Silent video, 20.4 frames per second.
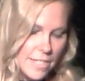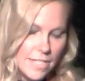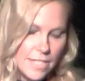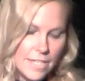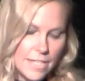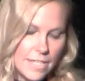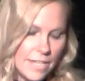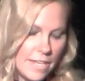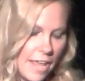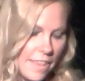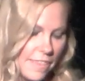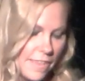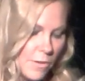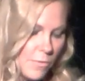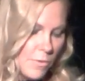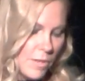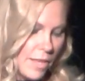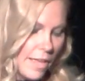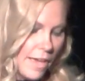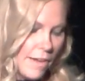nothing
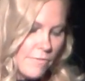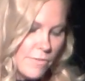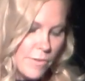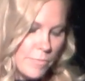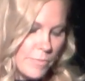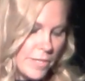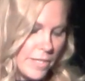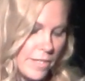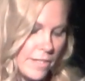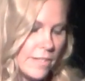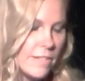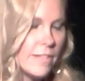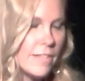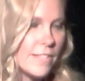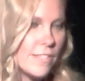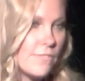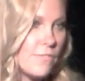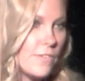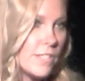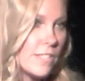will ever be
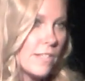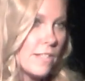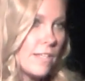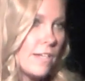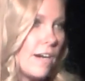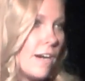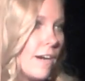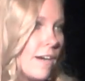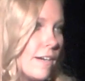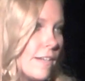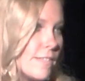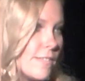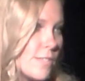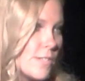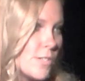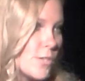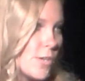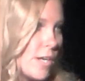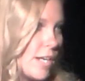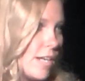as physically hard as the
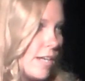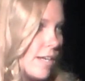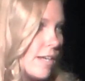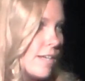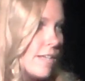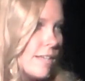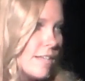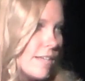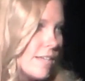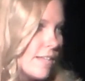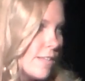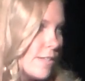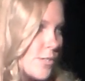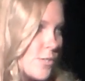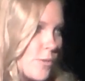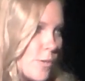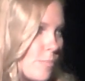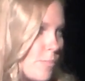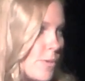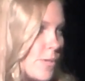training. The
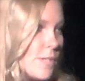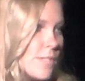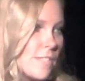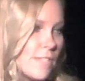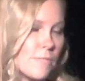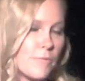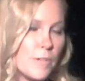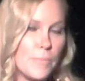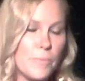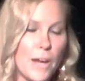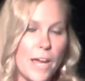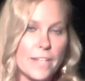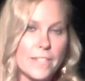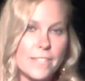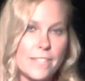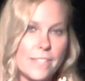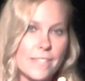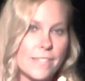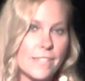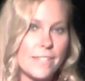triples, 3
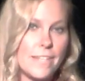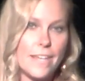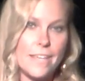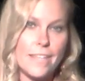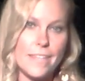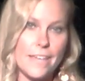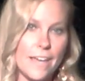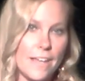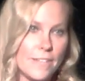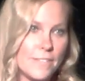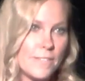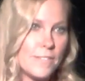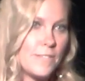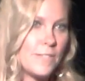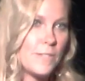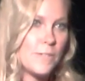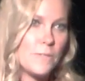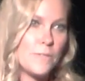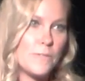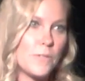practices a day, the
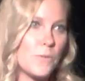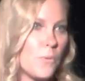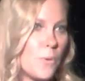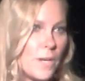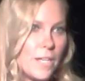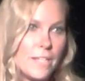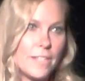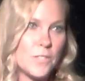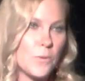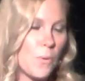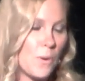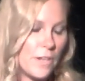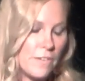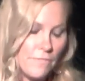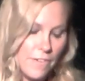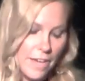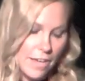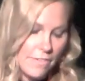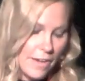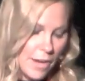altitude, 20,
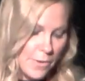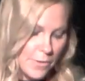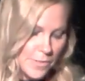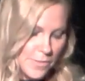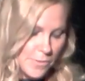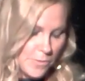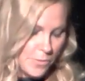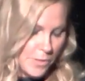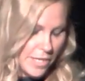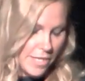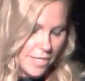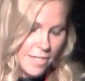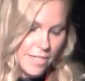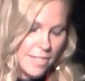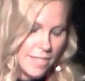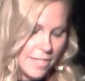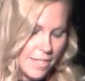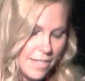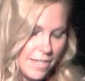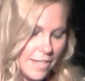25 hours a week.
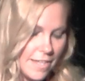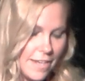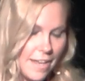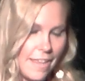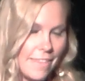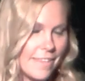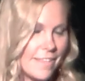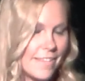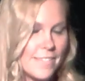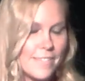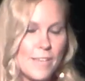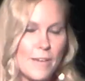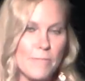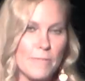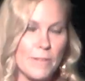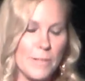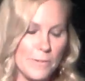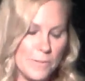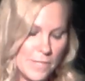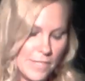Nothing has come
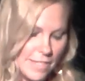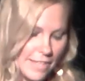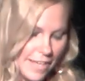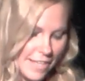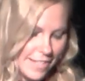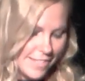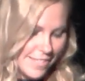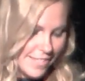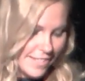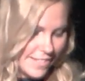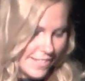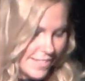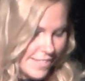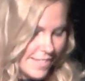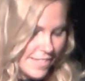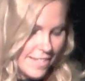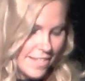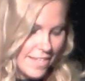close to that since.